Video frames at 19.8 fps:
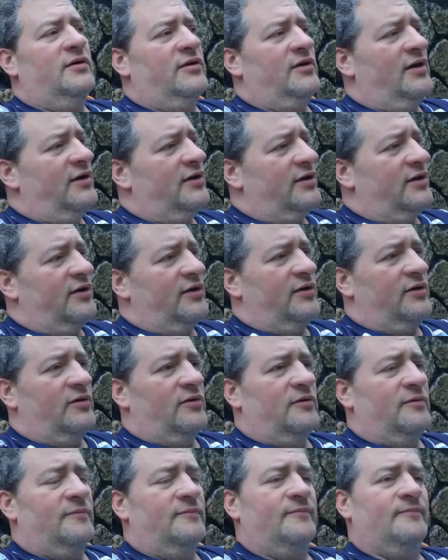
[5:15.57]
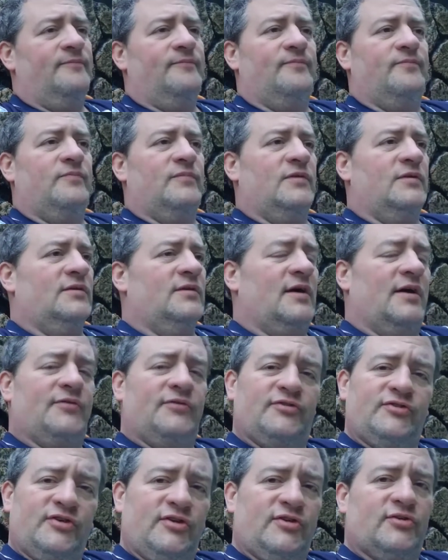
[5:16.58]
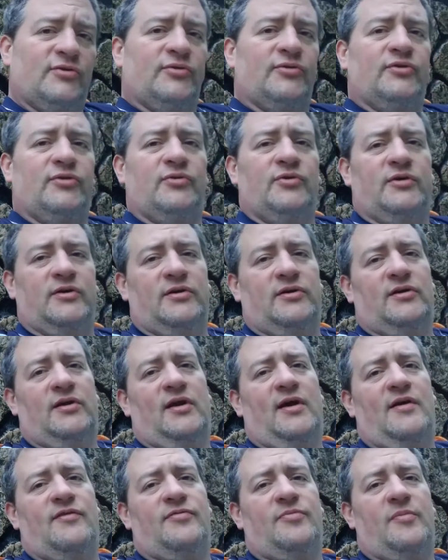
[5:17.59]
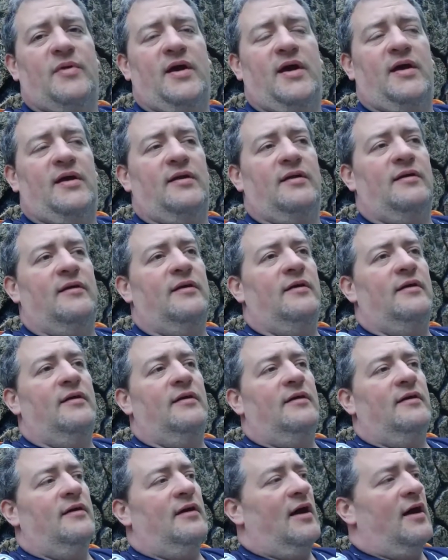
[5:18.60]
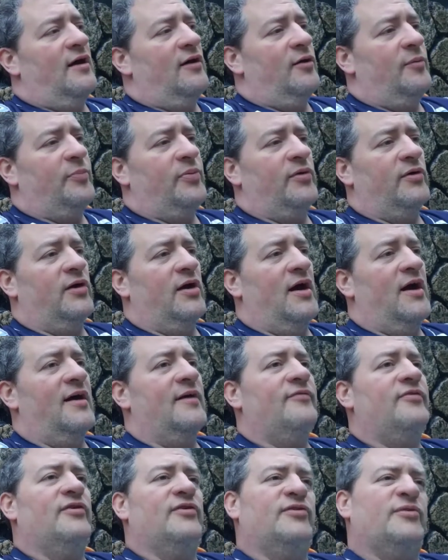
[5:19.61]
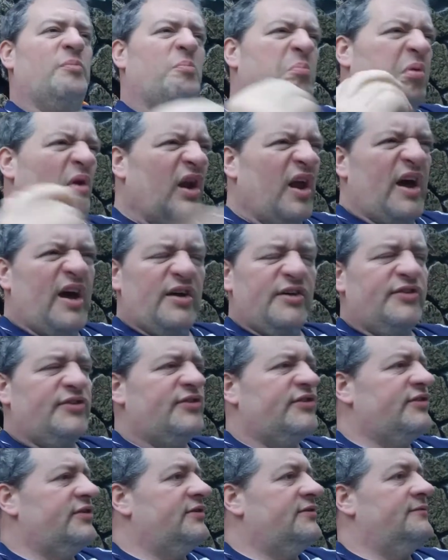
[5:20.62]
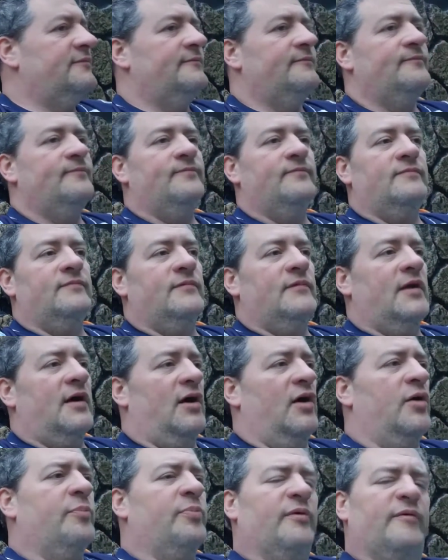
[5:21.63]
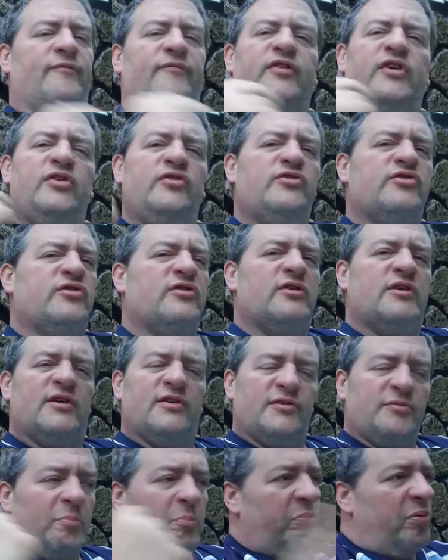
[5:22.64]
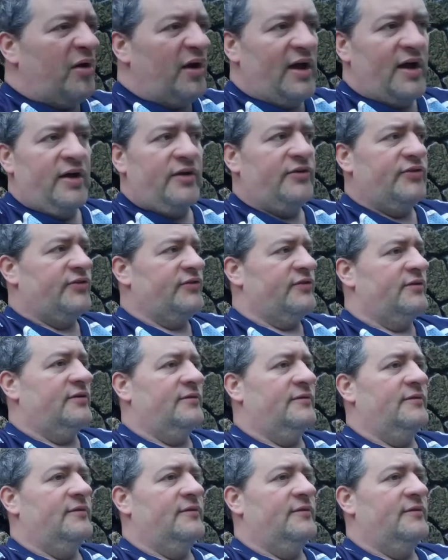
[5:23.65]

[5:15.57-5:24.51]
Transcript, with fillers: young girl. She's going to do good in life, man. I hope her life is blessed. I hope her future is blessed.